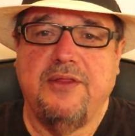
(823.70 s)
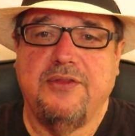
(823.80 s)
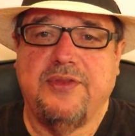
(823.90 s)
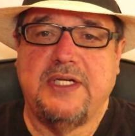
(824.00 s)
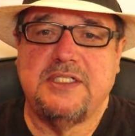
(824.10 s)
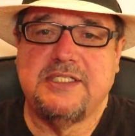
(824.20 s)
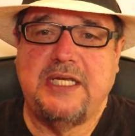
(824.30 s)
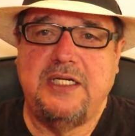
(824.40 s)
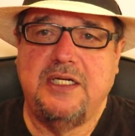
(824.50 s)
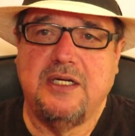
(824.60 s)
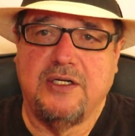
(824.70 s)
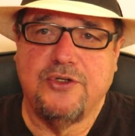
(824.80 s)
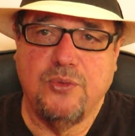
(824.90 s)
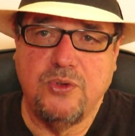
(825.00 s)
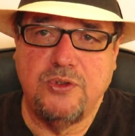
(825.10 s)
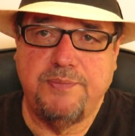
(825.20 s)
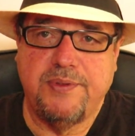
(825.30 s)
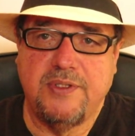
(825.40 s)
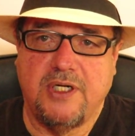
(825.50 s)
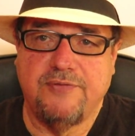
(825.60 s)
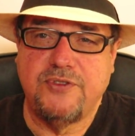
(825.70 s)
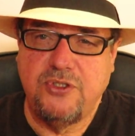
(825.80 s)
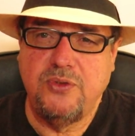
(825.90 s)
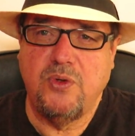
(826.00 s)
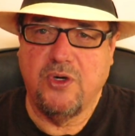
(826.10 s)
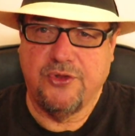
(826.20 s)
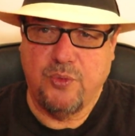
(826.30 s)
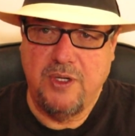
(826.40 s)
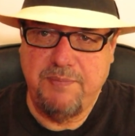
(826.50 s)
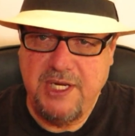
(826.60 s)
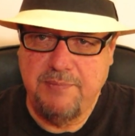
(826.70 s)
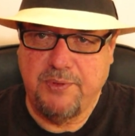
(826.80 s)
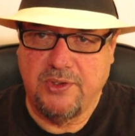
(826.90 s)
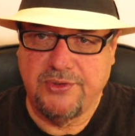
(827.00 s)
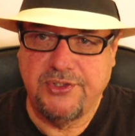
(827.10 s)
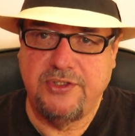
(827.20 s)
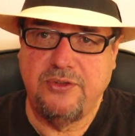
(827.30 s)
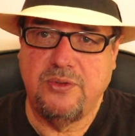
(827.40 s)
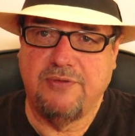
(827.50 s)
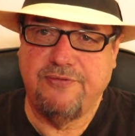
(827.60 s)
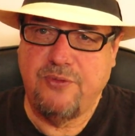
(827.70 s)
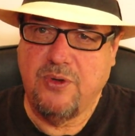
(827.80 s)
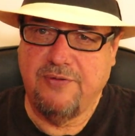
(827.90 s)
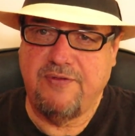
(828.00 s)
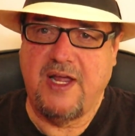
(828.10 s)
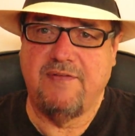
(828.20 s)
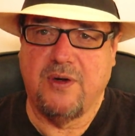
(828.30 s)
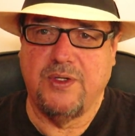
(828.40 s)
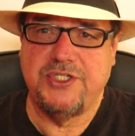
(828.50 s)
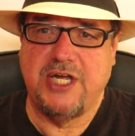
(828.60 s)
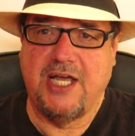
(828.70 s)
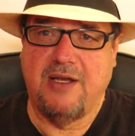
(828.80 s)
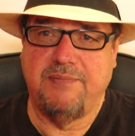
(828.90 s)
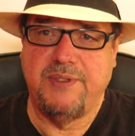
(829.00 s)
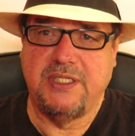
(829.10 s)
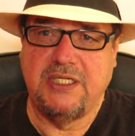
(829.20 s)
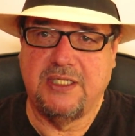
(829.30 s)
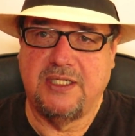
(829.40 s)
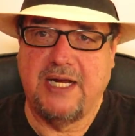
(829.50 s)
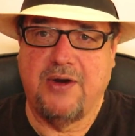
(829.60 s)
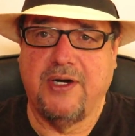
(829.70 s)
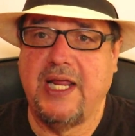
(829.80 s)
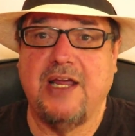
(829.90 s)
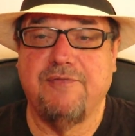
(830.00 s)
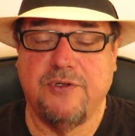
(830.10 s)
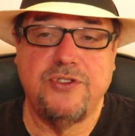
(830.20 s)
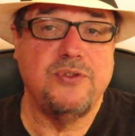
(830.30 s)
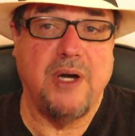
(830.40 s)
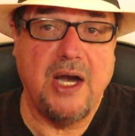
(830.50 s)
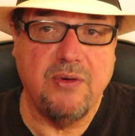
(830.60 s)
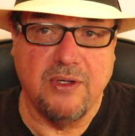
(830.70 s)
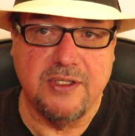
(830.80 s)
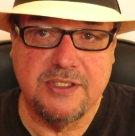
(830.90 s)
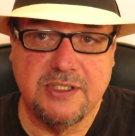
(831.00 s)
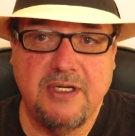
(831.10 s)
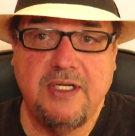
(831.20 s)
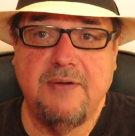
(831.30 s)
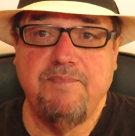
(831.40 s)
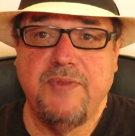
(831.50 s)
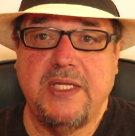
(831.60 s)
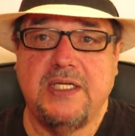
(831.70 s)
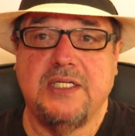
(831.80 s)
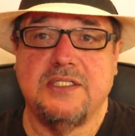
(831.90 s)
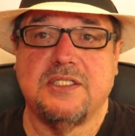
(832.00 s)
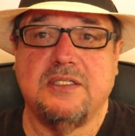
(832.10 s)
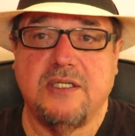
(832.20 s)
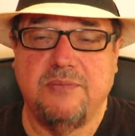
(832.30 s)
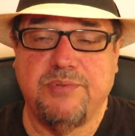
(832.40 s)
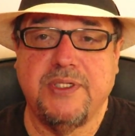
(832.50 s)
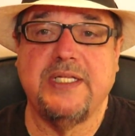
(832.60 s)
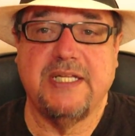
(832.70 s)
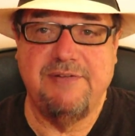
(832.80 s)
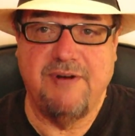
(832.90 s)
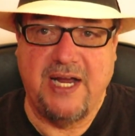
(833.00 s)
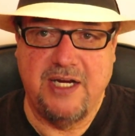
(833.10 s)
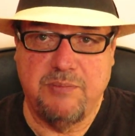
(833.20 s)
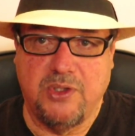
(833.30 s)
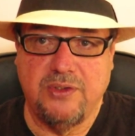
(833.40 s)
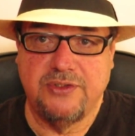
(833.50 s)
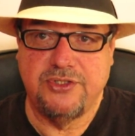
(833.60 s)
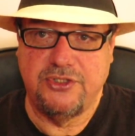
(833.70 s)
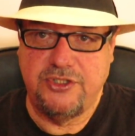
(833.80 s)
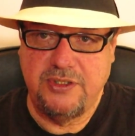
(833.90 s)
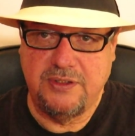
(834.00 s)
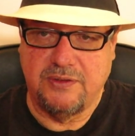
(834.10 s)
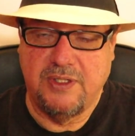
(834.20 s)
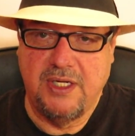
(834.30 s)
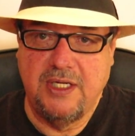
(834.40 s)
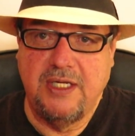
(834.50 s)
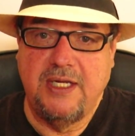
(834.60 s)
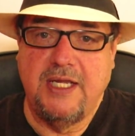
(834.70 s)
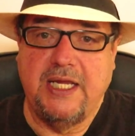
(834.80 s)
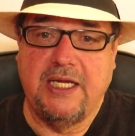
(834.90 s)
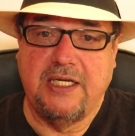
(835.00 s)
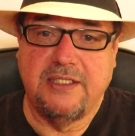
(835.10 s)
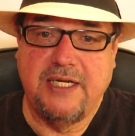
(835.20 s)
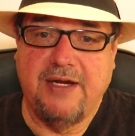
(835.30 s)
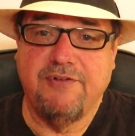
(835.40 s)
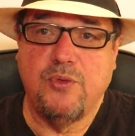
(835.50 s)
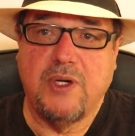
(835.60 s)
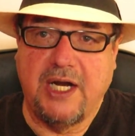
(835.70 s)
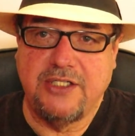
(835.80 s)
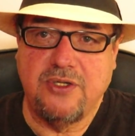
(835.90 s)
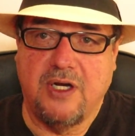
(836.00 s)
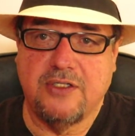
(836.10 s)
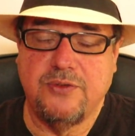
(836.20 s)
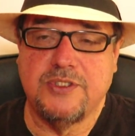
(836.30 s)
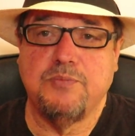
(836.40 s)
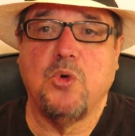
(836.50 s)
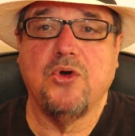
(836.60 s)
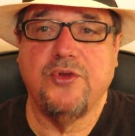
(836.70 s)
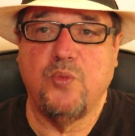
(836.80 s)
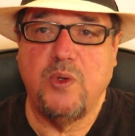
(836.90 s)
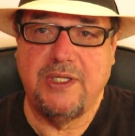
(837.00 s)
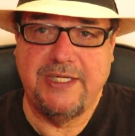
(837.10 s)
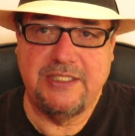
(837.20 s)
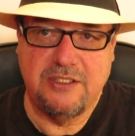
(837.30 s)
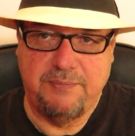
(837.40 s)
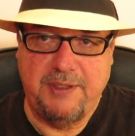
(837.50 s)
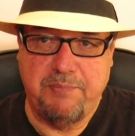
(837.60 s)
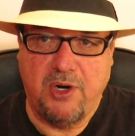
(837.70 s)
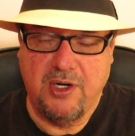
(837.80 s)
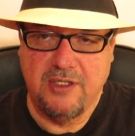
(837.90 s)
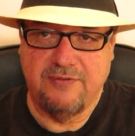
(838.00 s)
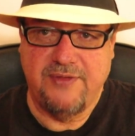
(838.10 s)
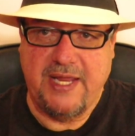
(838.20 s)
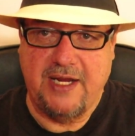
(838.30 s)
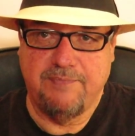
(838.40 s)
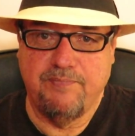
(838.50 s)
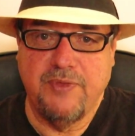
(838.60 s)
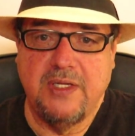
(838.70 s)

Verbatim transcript: that sending a group of two or three people to do a four or five hour job in an hour and a half or two hours is completely viable to do and everyone I talk to is more than willing to be part of that.